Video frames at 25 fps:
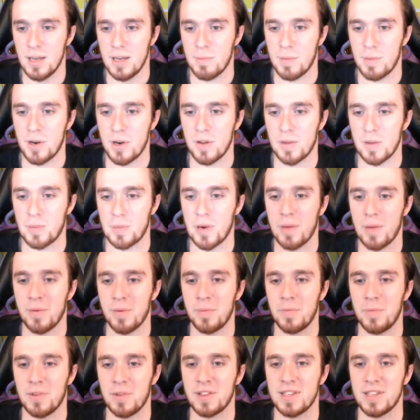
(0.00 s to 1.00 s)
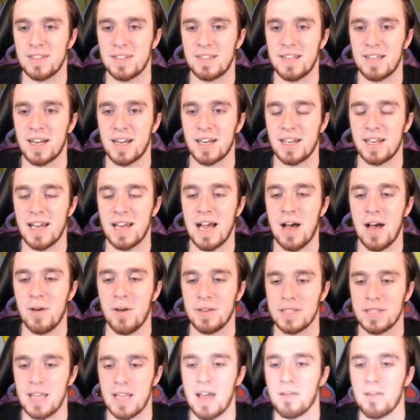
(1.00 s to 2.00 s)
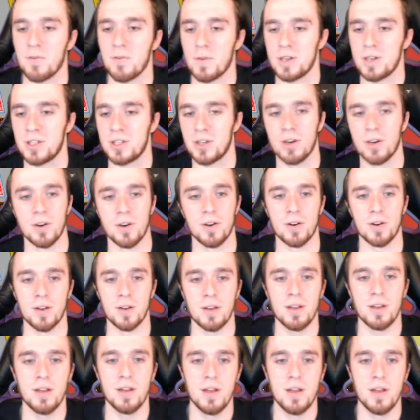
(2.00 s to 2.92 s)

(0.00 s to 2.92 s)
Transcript: My only problem with this deck now is every turn,